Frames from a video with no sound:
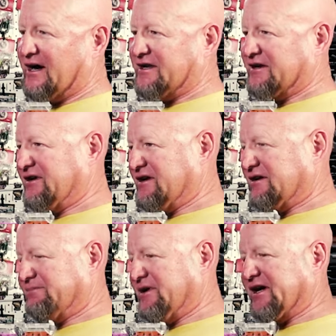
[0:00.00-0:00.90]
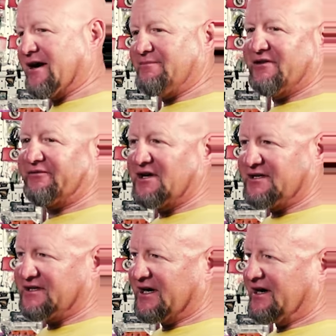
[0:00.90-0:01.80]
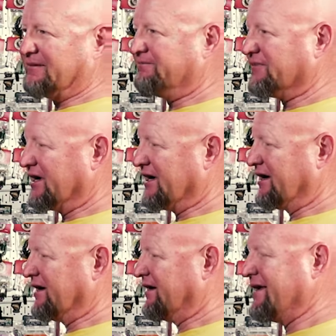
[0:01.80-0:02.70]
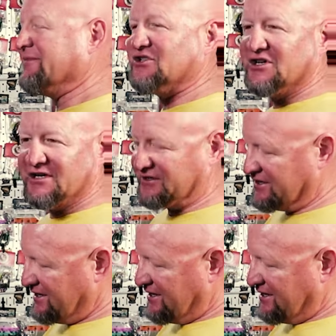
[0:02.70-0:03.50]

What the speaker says: you could pick up different images